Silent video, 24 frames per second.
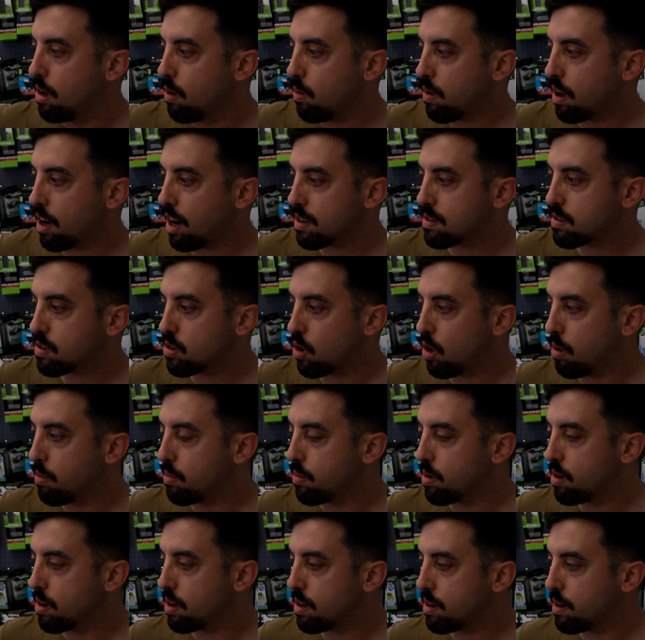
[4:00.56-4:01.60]
We got
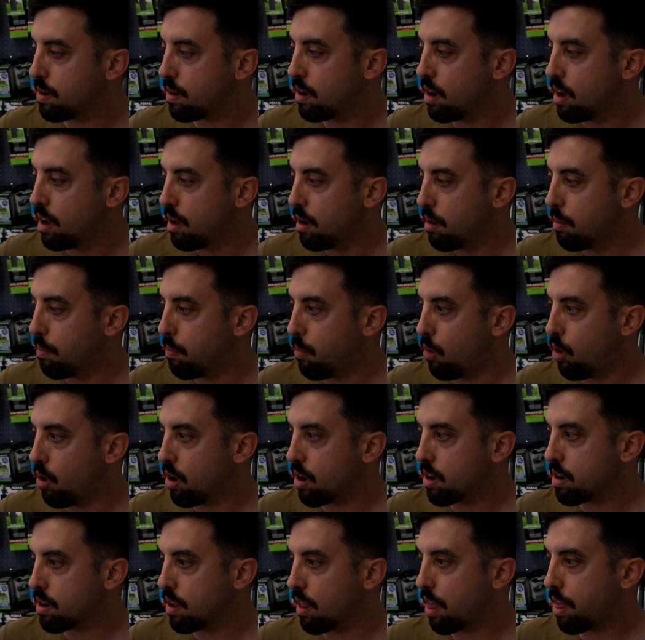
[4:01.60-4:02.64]
some
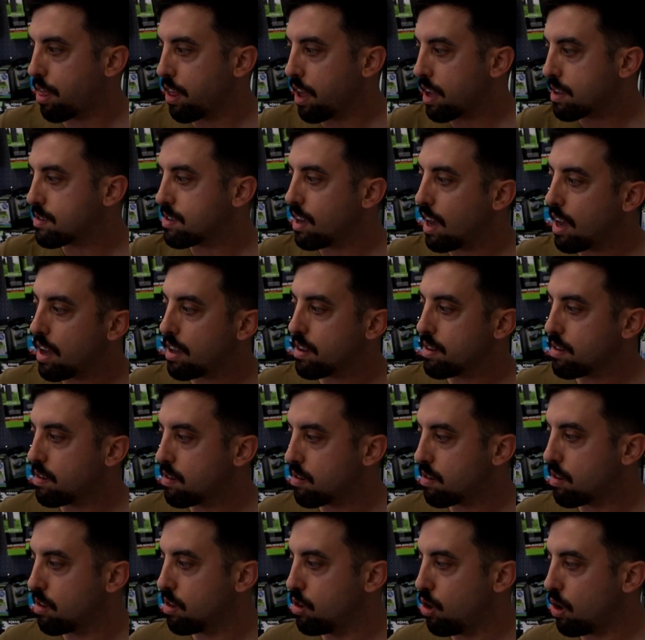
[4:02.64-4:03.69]
more thick
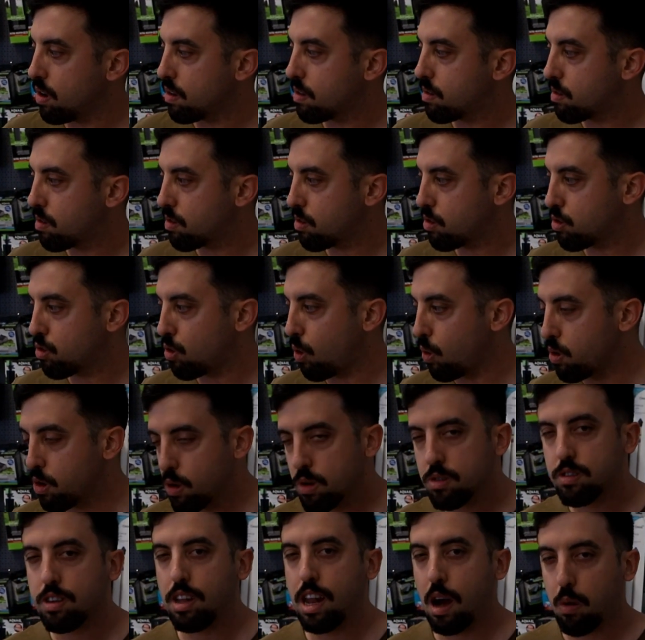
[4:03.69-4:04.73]
sands, not so
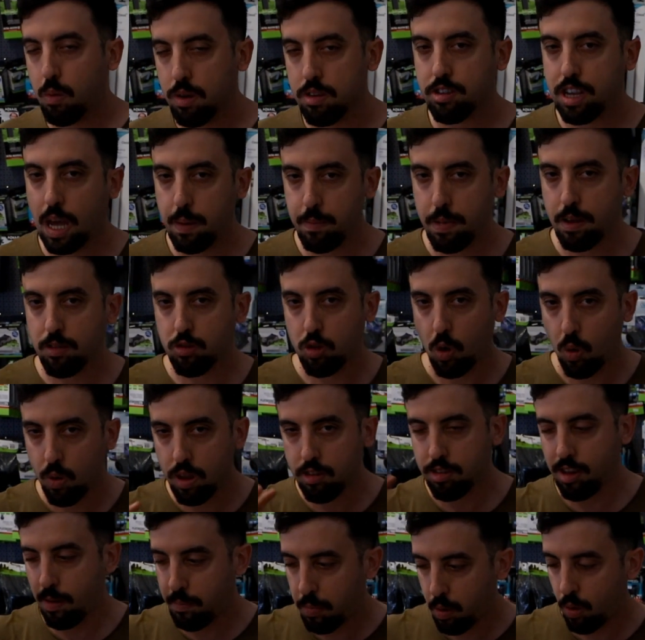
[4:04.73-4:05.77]
used in aquascaping, so we
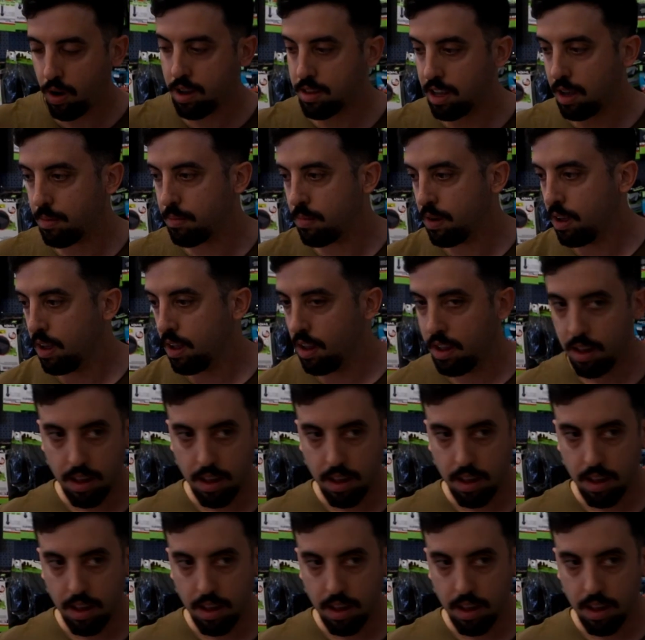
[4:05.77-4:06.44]
separate them